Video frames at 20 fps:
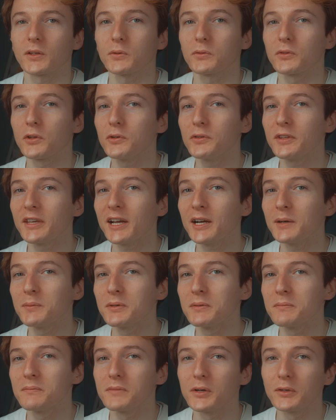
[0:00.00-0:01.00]
Although the
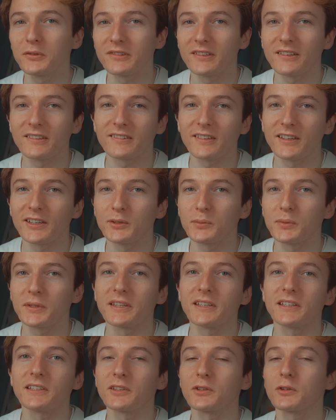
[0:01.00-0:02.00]
album mostly stayed
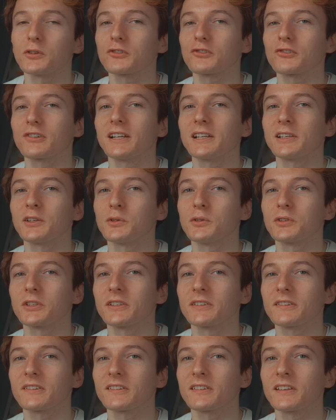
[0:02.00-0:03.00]
within an Australian
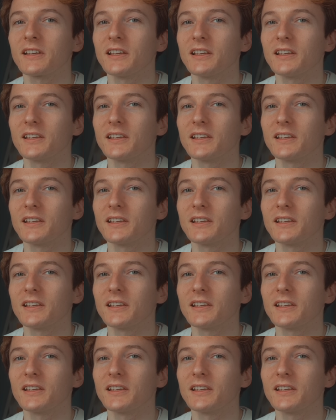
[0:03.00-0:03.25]
audience,